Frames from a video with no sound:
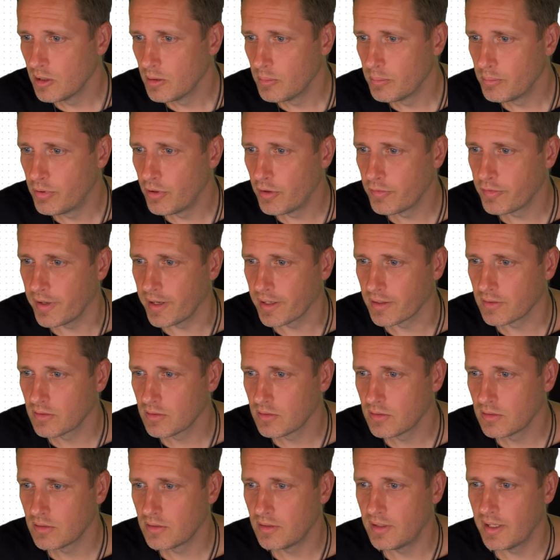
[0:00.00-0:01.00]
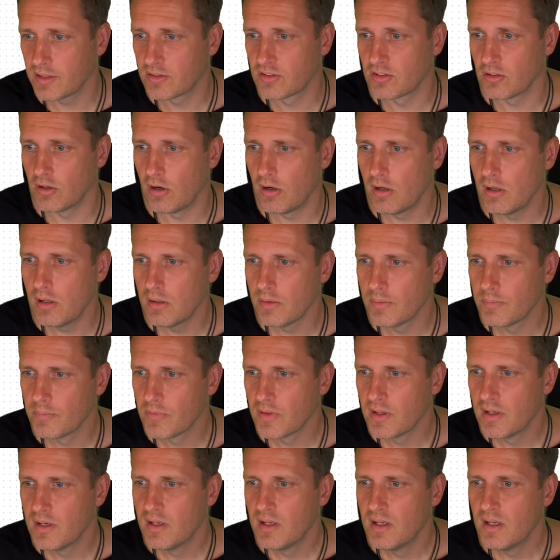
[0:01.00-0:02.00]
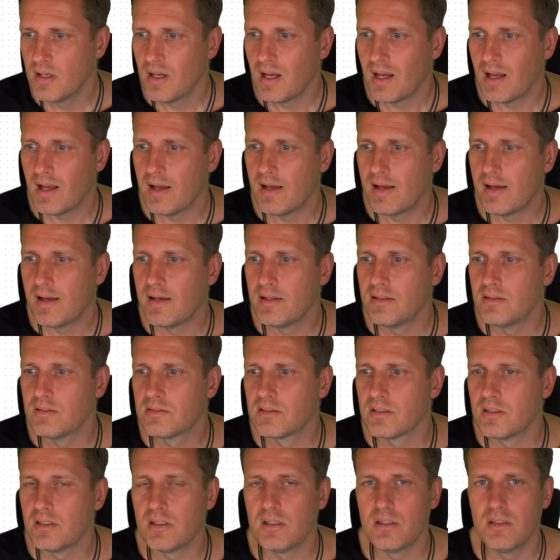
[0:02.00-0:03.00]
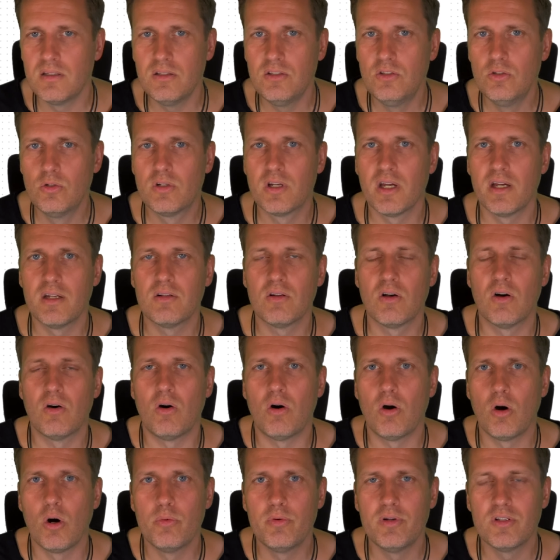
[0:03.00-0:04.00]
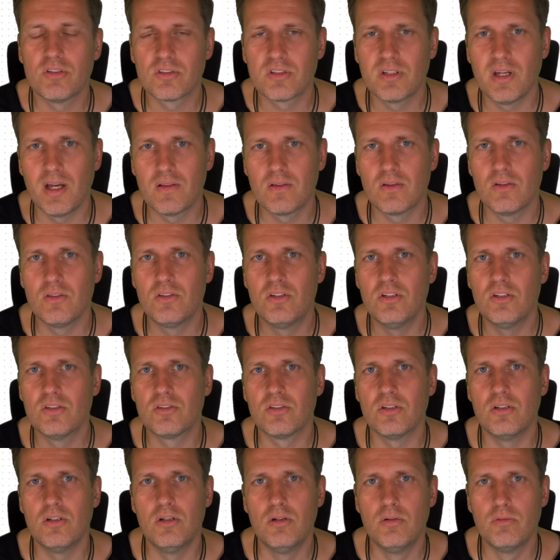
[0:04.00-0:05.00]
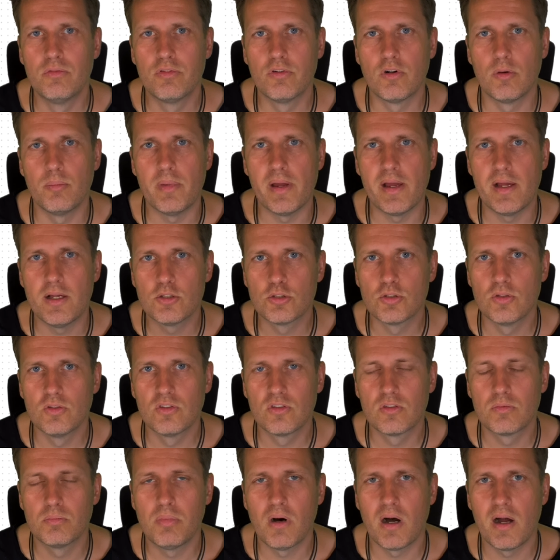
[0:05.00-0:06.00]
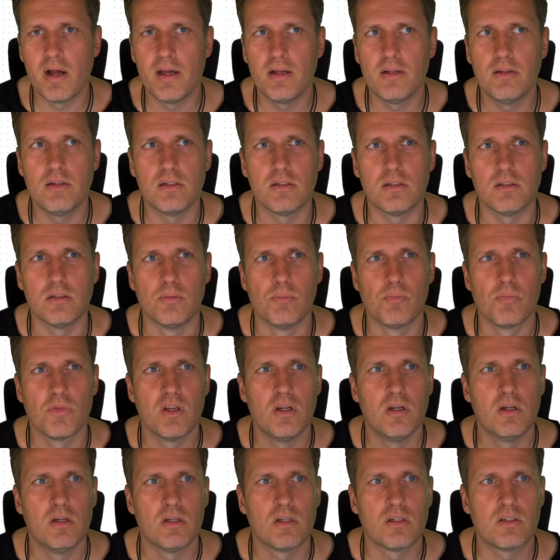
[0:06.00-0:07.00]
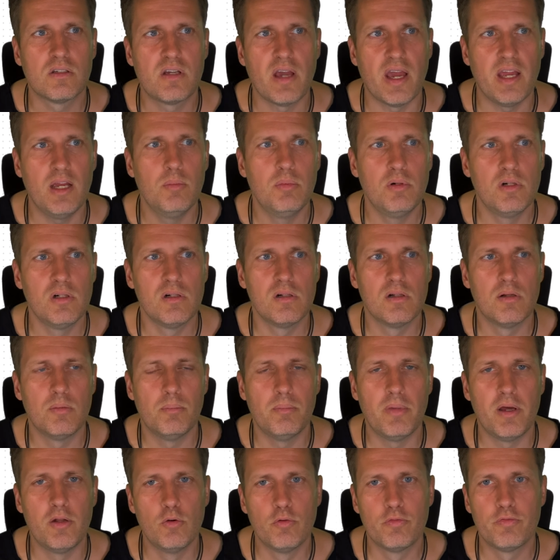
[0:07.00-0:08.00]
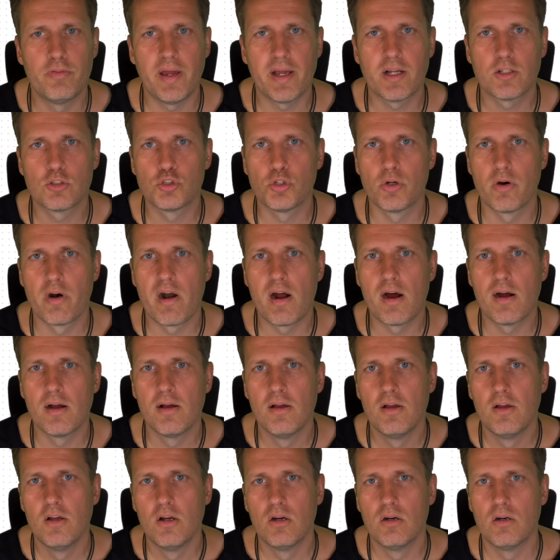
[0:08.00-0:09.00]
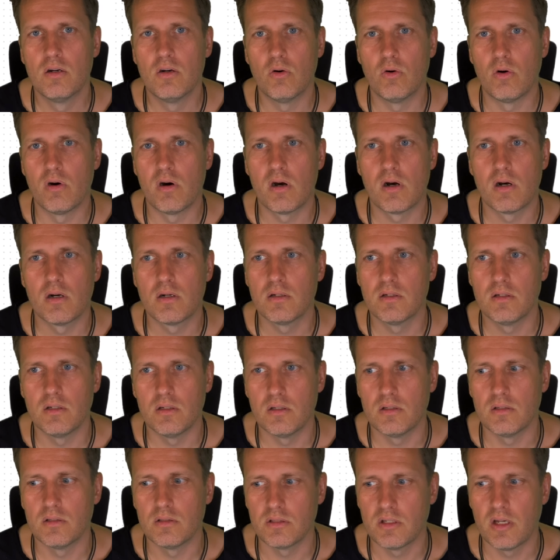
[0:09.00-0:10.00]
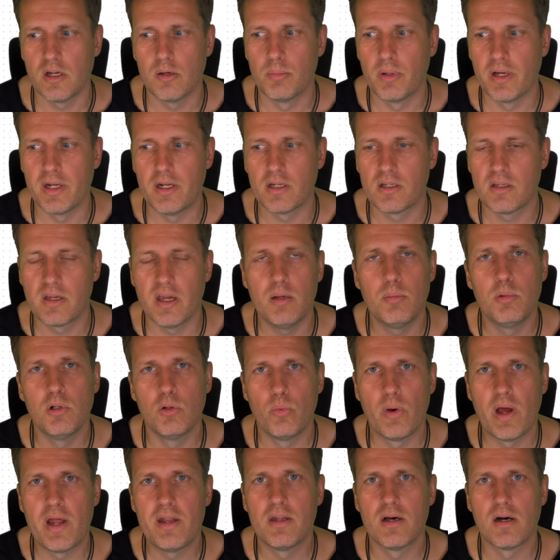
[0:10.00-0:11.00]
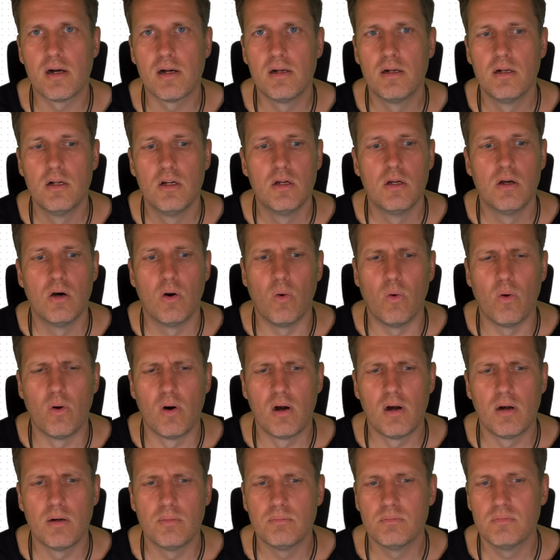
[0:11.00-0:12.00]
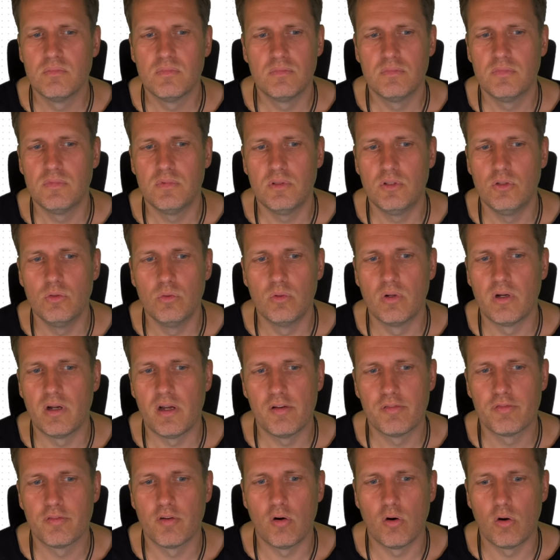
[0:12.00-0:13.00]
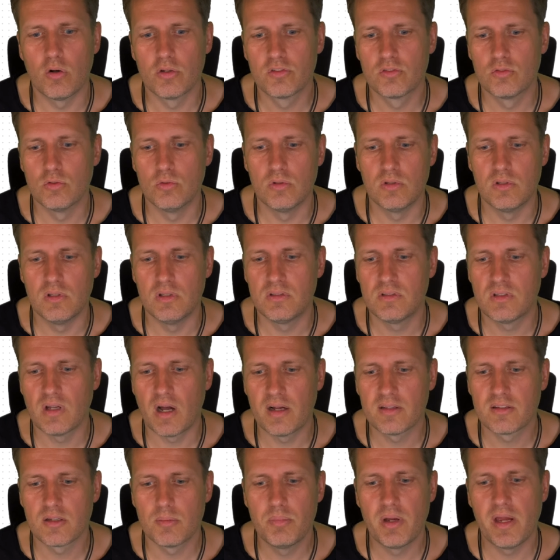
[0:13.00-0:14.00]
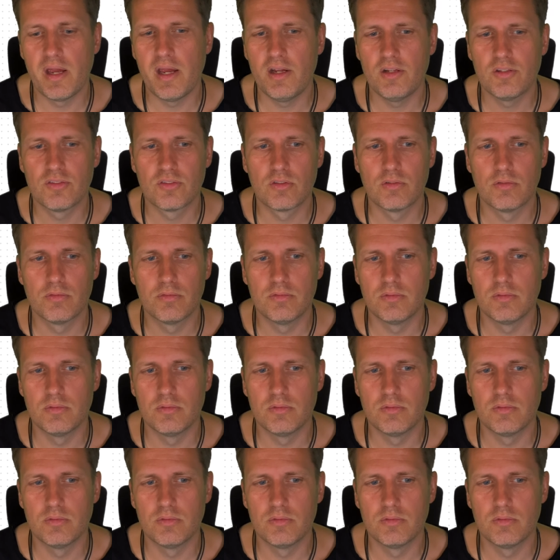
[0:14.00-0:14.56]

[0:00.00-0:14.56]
Perfect, that's all. And you can always get this information by the cable manufacturer or by the cable vendor, or you have also a database